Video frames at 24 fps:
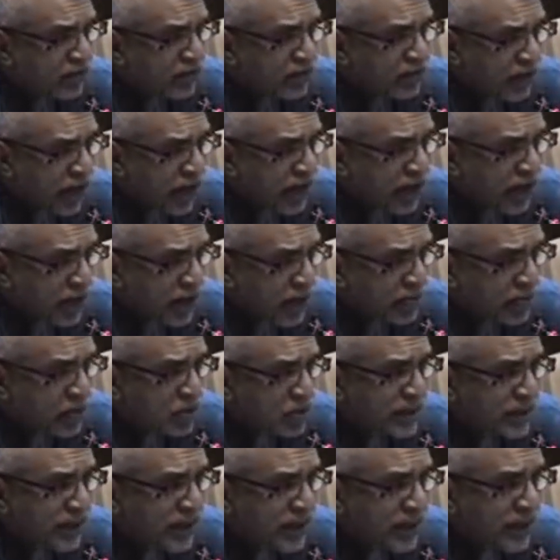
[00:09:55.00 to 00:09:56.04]
I come to the
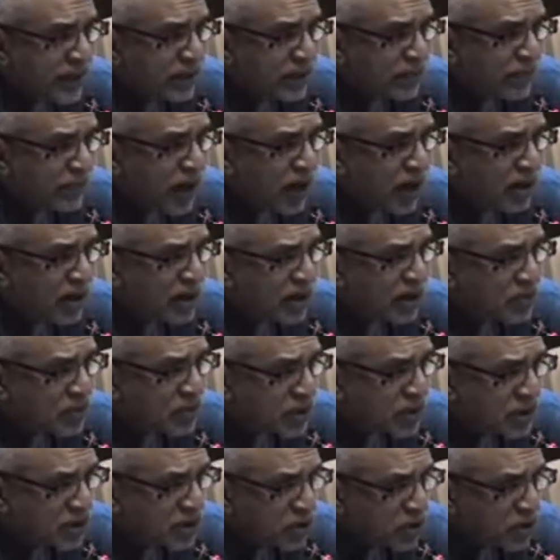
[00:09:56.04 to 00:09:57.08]
second part that was
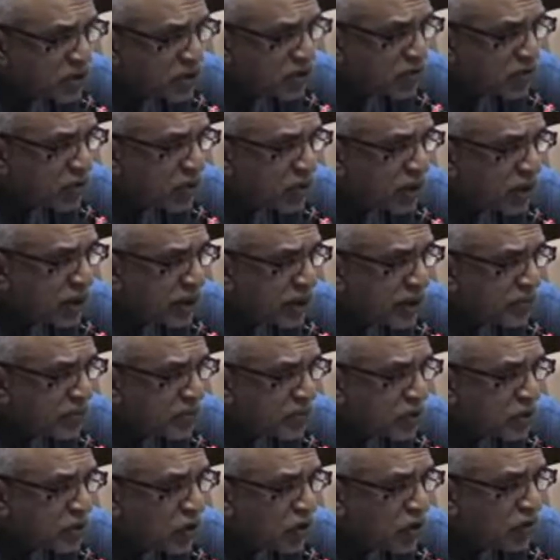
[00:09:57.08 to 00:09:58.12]
just to give you a glimpse
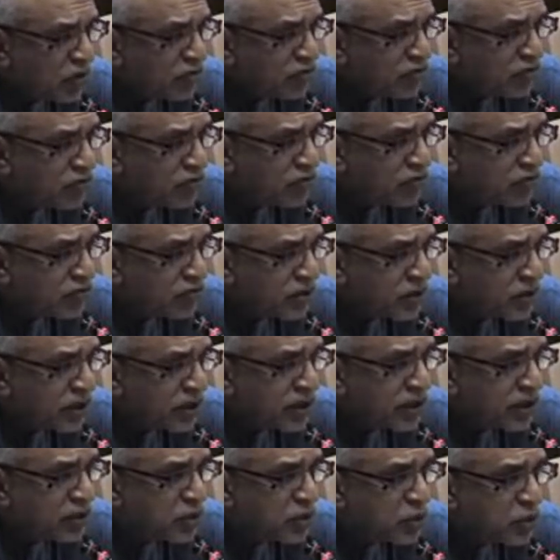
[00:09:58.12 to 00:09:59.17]
of
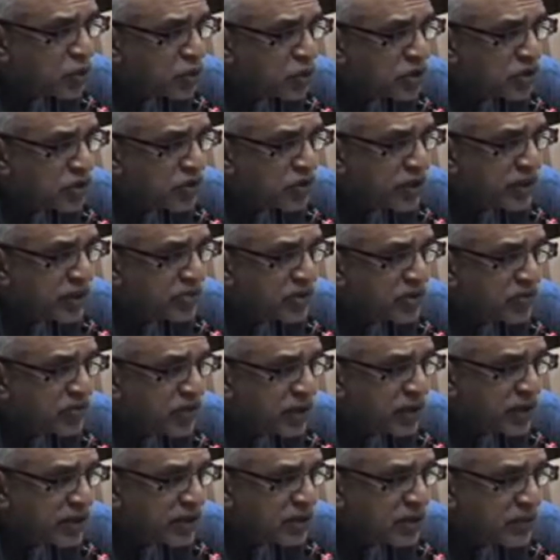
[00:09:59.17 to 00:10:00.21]
the two streams of
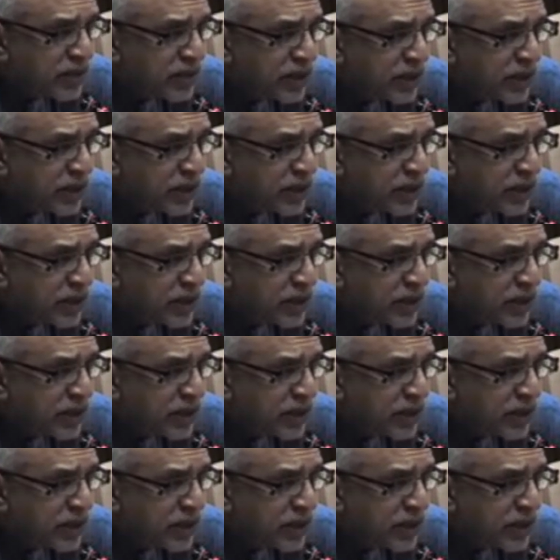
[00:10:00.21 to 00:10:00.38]
India's medical